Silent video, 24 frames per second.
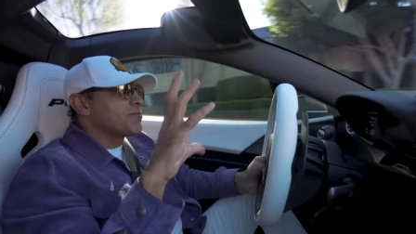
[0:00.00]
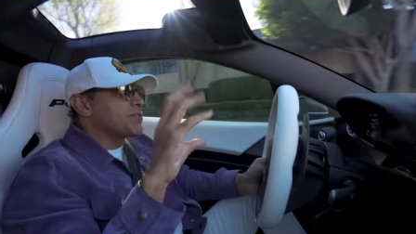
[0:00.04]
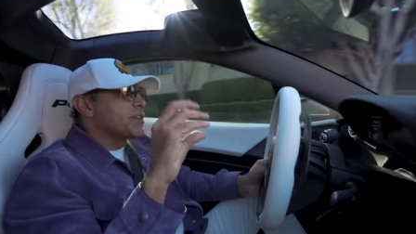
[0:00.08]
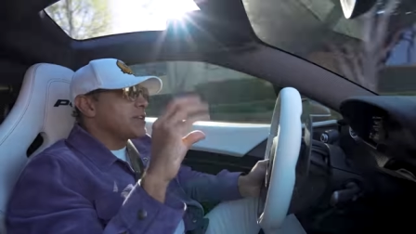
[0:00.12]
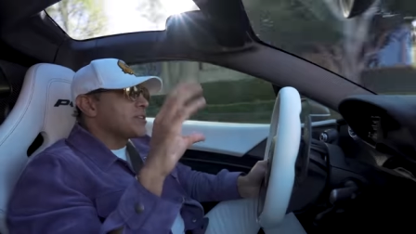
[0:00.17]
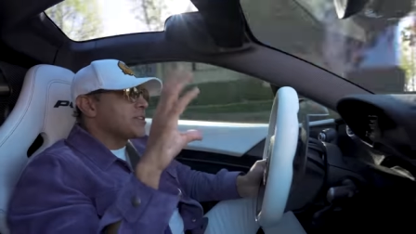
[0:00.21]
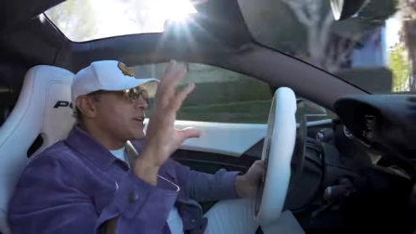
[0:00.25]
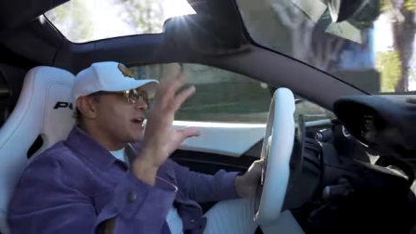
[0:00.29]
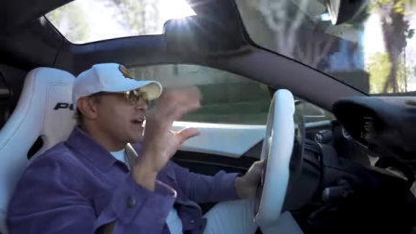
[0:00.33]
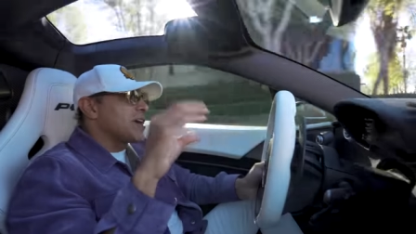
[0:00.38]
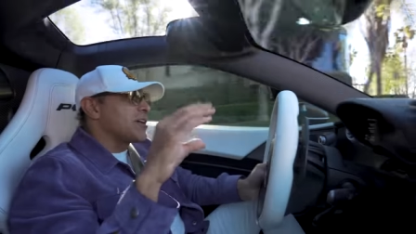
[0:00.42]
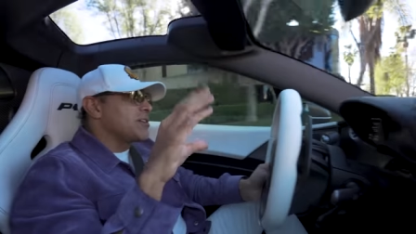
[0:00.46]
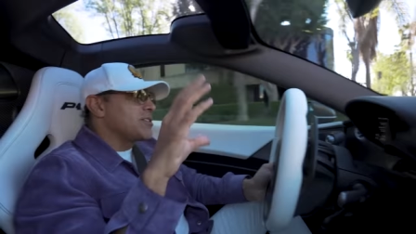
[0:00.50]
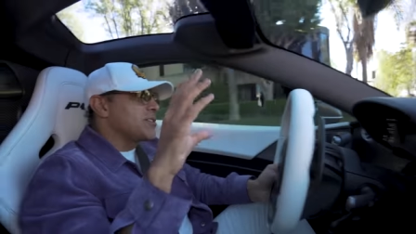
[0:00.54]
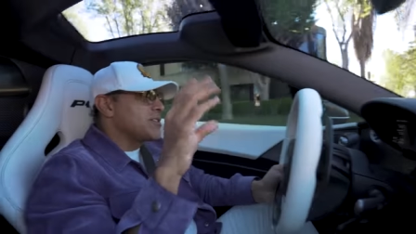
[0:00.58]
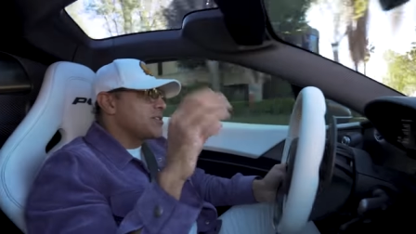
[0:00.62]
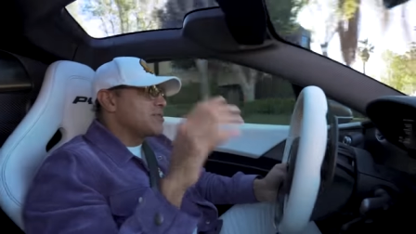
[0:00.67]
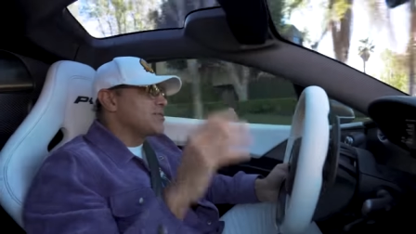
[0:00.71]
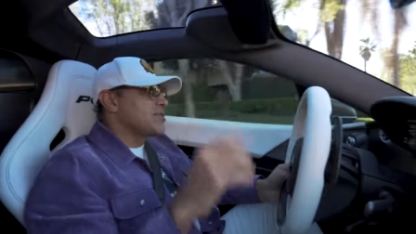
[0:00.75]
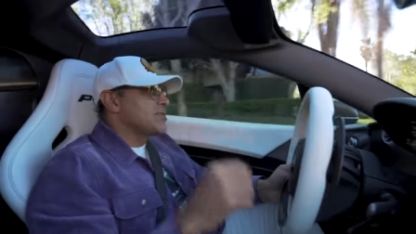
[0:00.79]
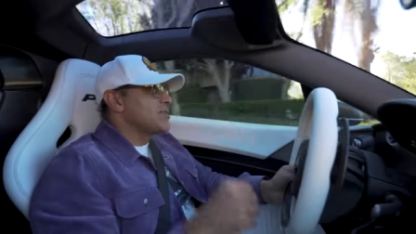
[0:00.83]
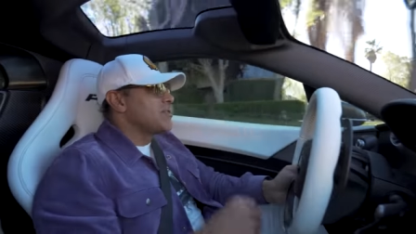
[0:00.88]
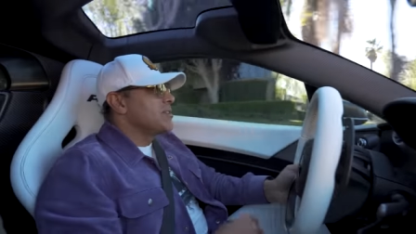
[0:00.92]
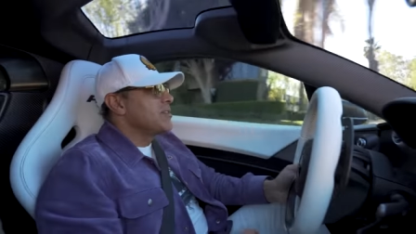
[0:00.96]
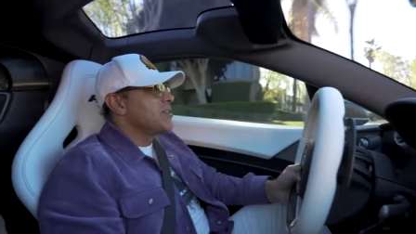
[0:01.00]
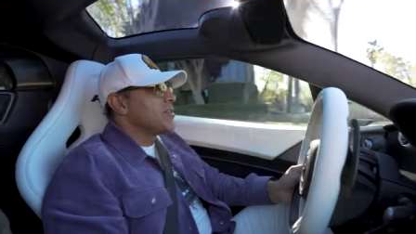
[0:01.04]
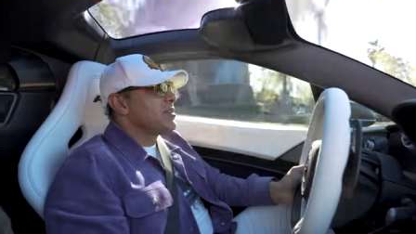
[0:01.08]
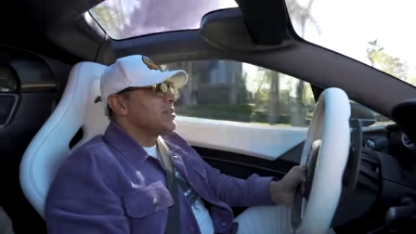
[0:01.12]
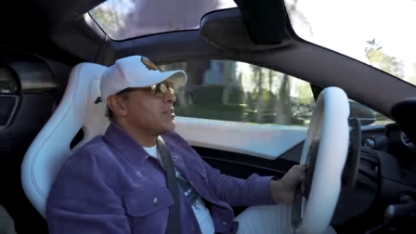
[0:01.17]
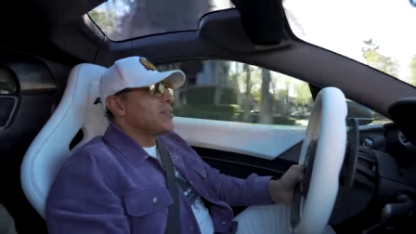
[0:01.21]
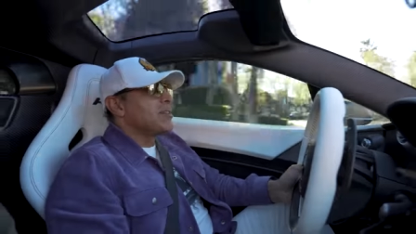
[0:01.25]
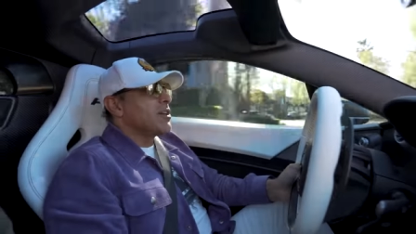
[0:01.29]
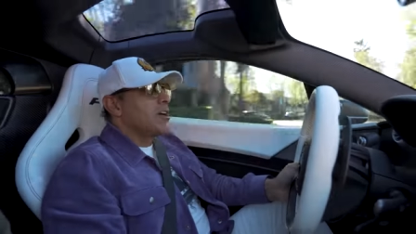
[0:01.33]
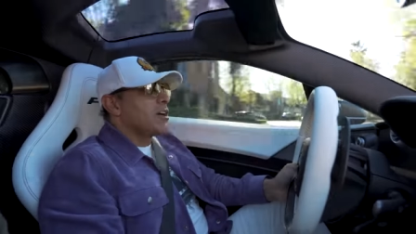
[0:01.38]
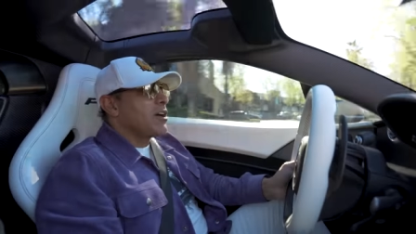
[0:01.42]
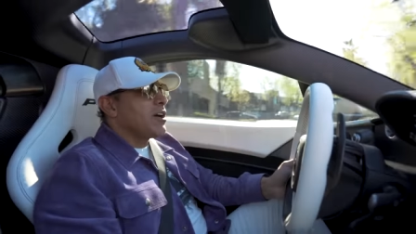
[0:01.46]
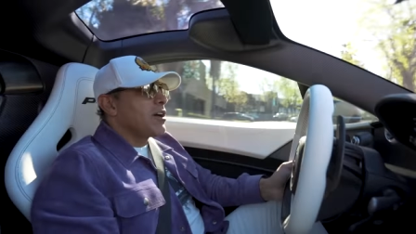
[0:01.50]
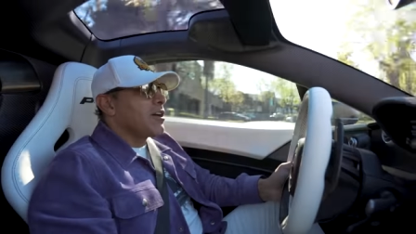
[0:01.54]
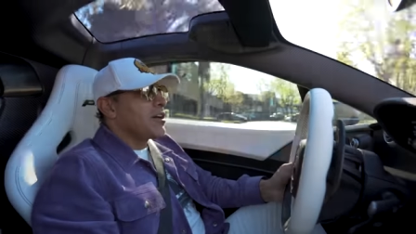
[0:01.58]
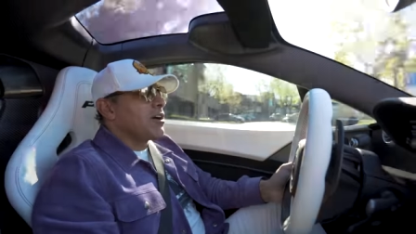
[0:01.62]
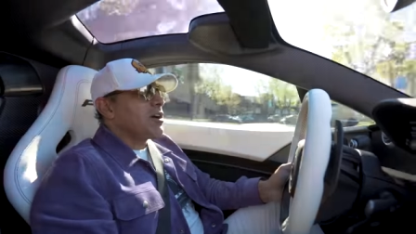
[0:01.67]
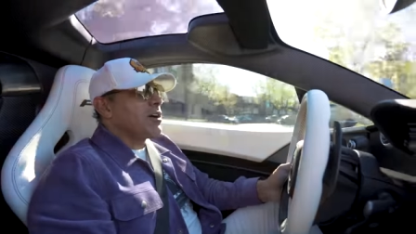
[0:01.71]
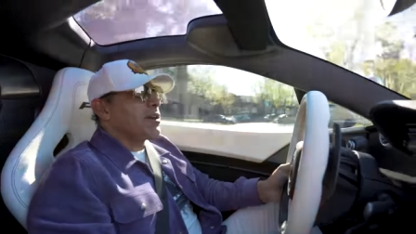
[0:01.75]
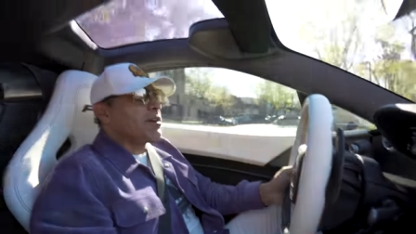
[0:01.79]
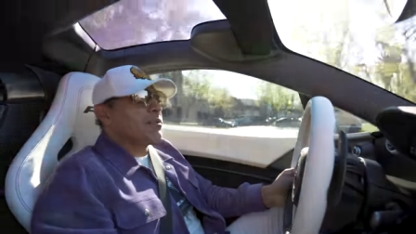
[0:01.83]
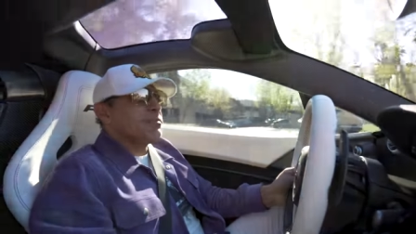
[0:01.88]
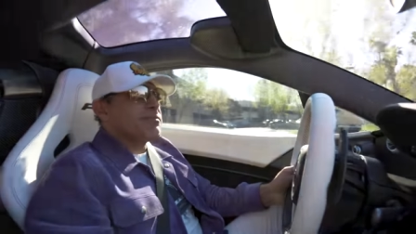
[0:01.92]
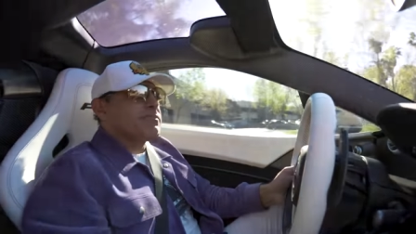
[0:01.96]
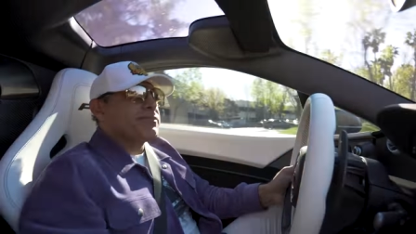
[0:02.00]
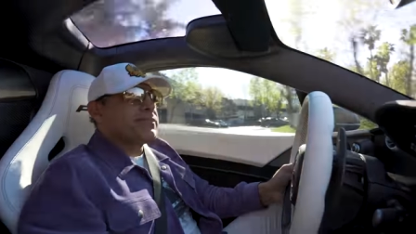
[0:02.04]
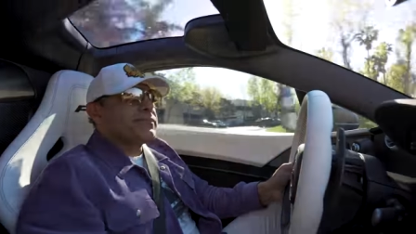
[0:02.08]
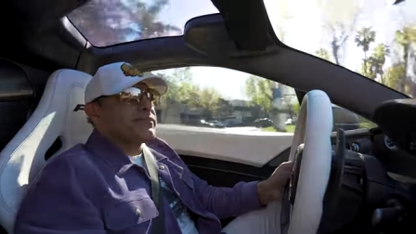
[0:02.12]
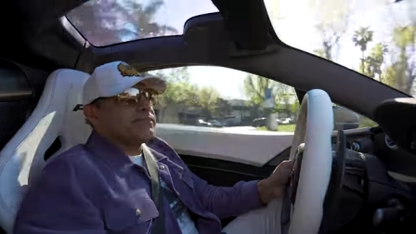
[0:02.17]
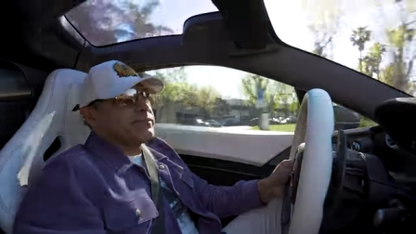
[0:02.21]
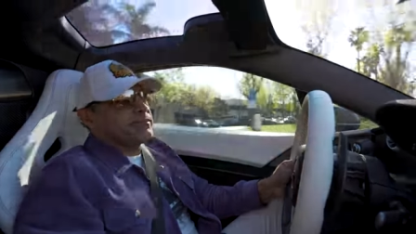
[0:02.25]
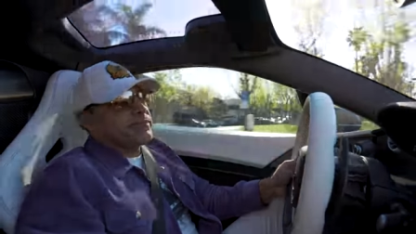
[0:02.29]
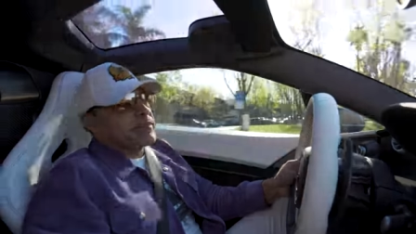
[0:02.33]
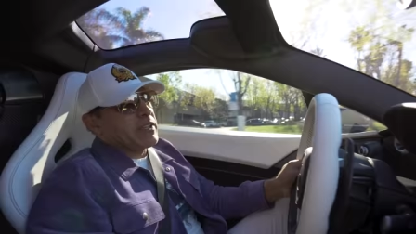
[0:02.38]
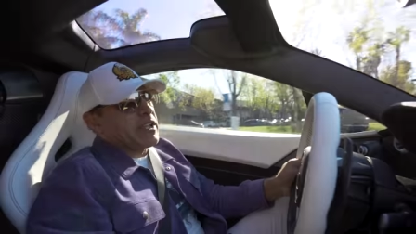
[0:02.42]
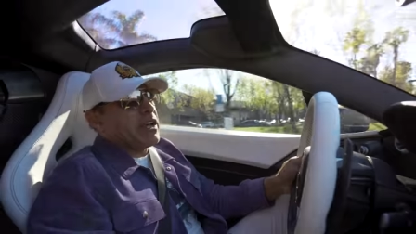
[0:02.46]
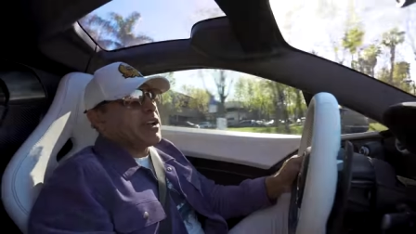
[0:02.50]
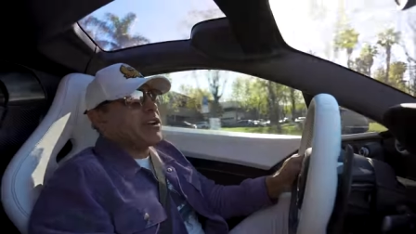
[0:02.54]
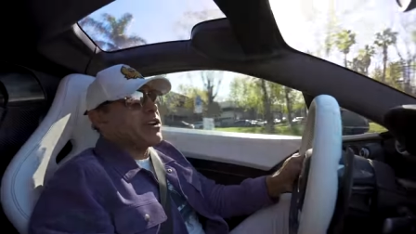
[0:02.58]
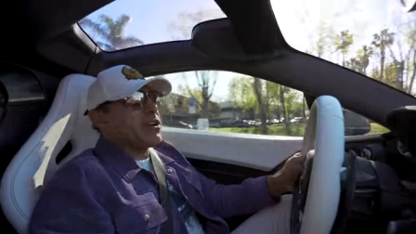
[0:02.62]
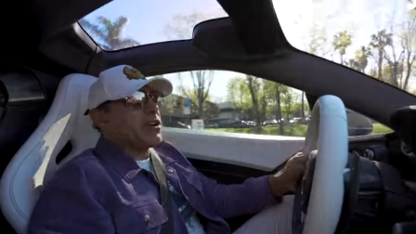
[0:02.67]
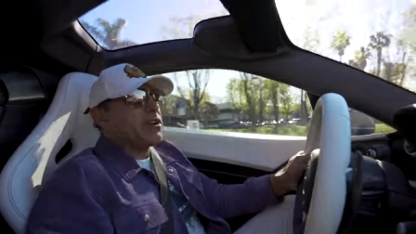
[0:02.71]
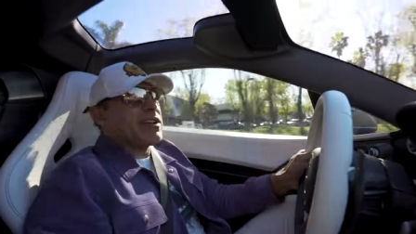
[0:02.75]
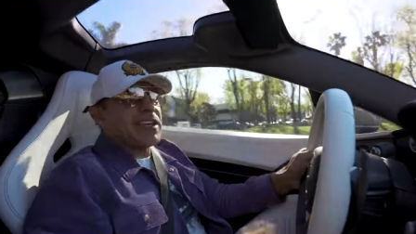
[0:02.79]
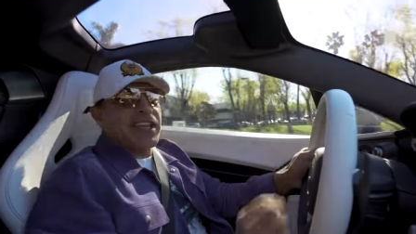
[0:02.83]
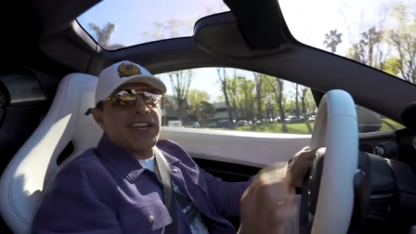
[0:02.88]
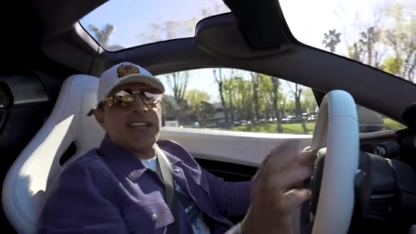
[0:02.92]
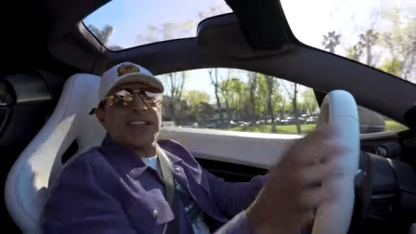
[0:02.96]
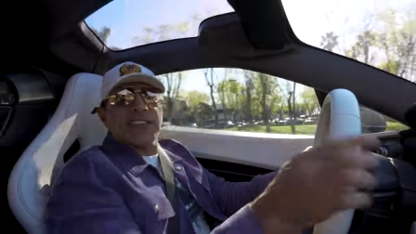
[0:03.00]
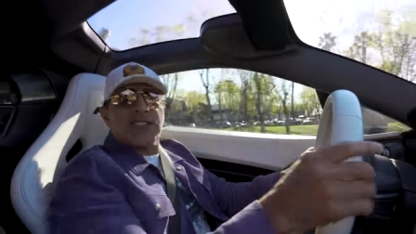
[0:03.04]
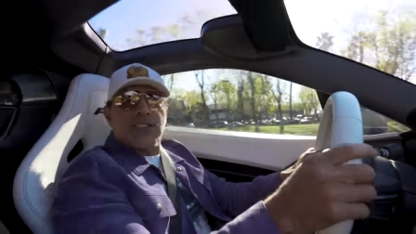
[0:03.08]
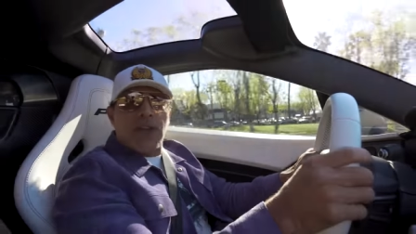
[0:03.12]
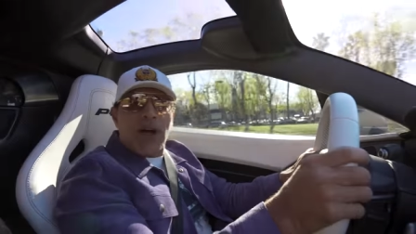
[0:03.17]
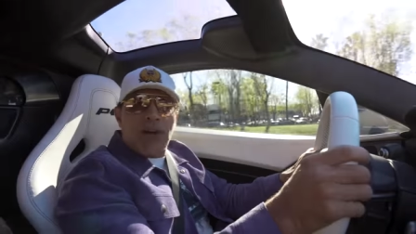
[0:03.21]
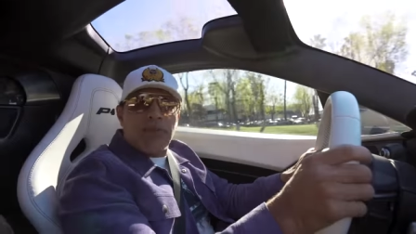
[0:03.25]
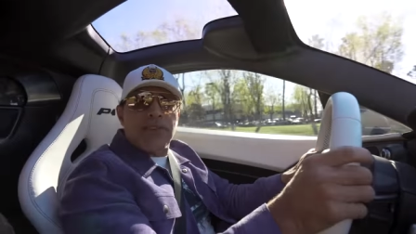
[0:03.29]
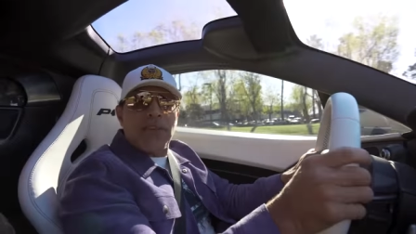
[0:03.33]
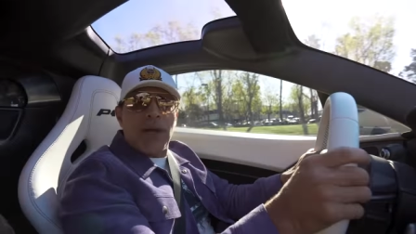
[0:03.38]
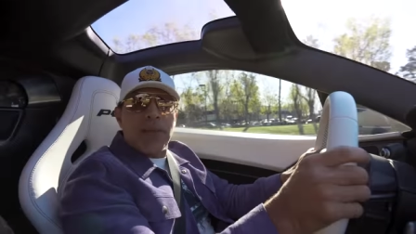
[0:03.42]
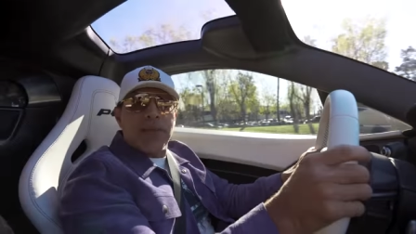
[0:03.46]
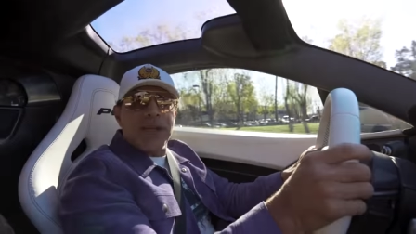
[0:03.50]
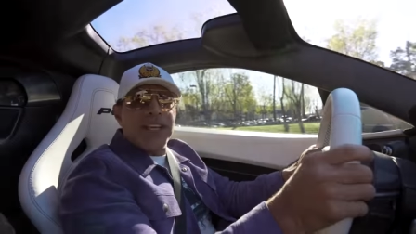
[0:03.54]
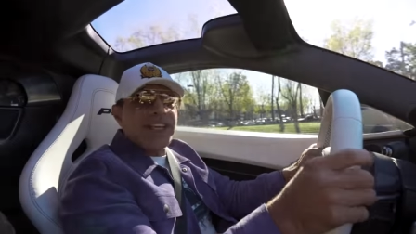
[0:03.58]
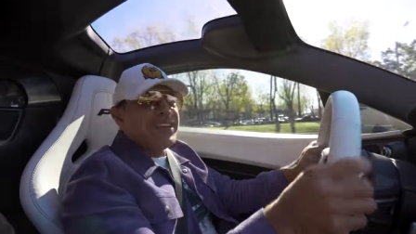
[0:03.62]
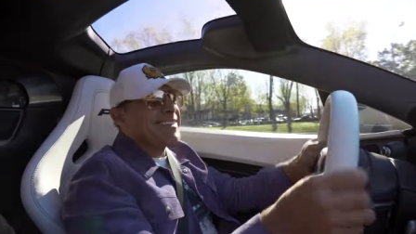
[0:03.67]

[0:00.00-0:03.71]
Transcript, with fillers: the tire is, uh, I don't know, getting soft on me.